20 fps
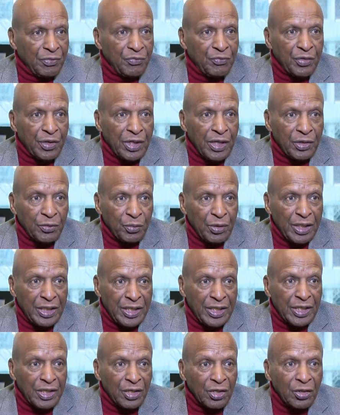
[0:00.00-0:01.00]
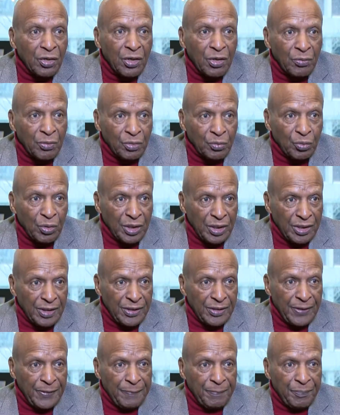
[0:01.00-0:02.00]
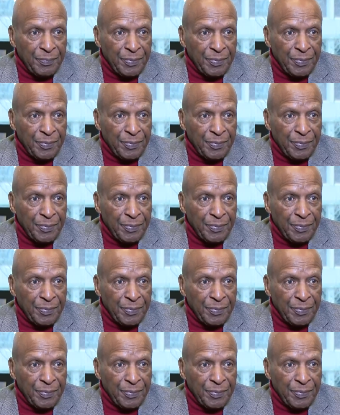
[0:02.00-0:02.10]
to figure out a way to get along with one another.